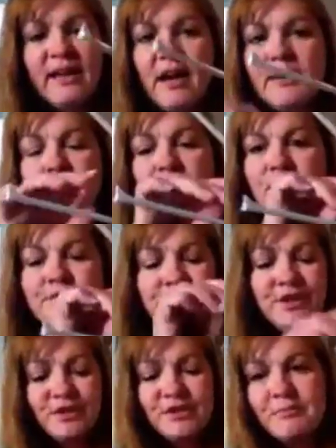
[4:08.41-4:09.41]
I cut them
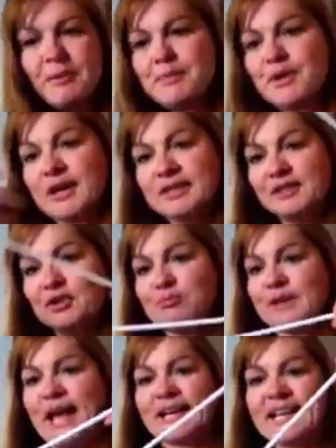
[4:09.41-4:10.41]
off. Some people cut the little
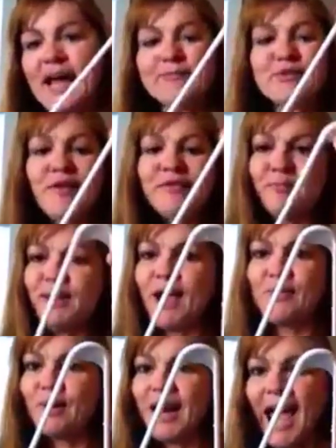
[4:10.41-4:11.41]
black knobs off the
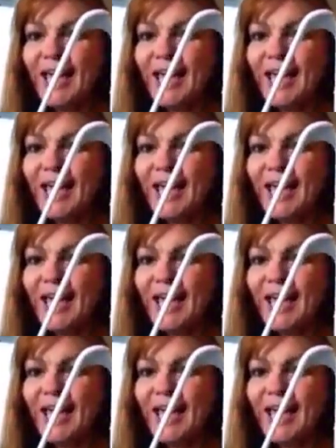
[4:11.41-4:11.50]
black one.